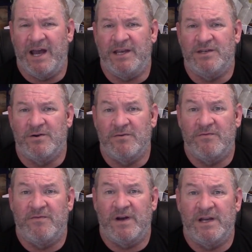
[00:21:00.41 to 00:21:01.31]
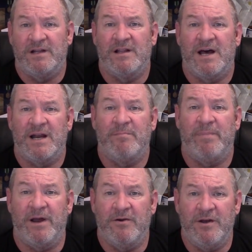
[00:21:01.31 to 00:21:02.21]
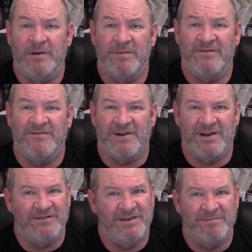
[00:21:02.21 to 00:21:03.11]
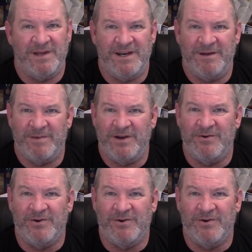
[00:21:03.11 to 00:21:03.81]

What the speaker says: I don't find a lot of barium involved in many of my